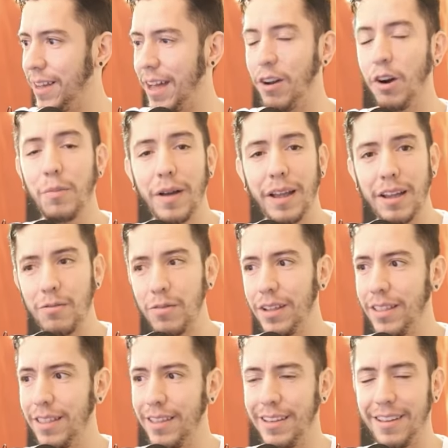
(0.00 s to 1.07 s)
I hope I can
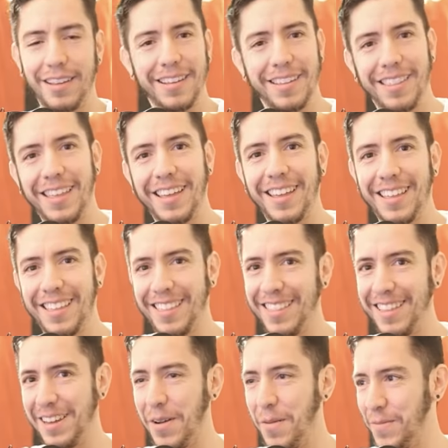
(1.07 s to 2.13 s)
read the
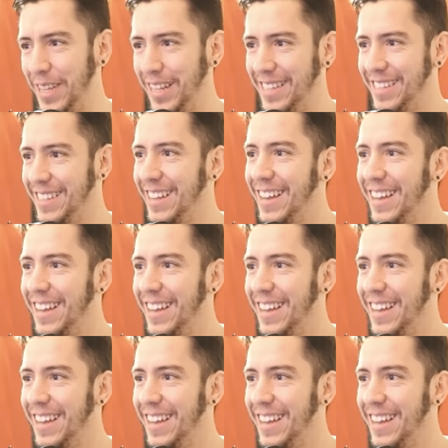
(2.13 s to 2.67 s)
commits,